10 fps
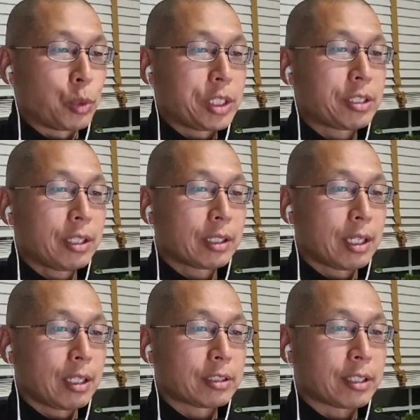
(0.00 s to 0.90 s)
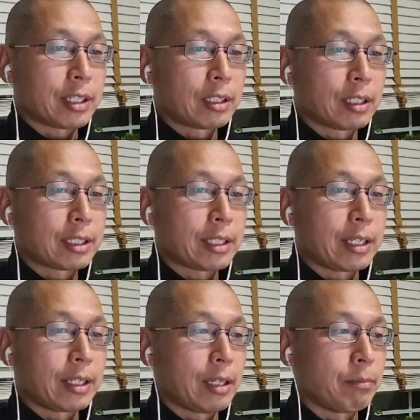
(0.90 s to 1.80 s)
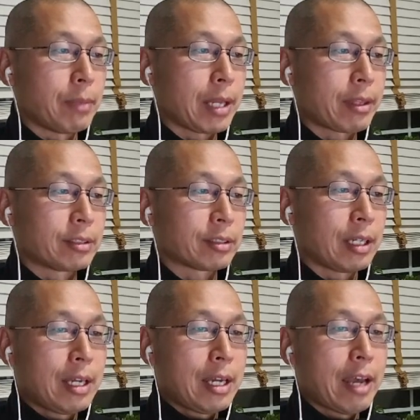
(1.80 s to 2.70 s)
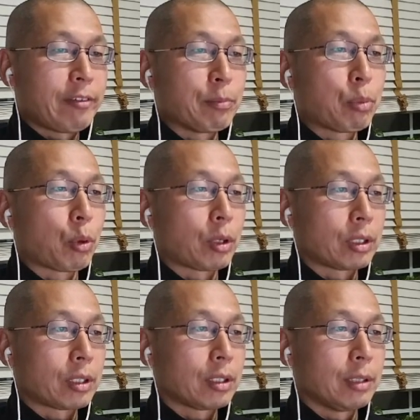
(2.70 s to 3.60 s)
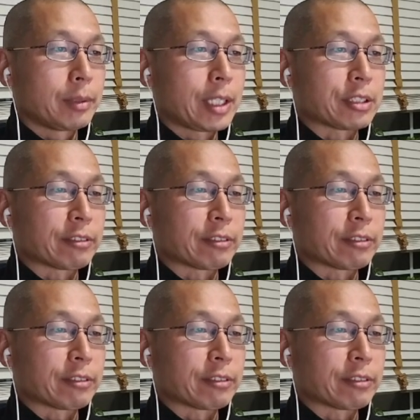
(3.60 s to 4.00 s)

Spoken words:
we should acknowledge that the underlying data and methods have important limitations.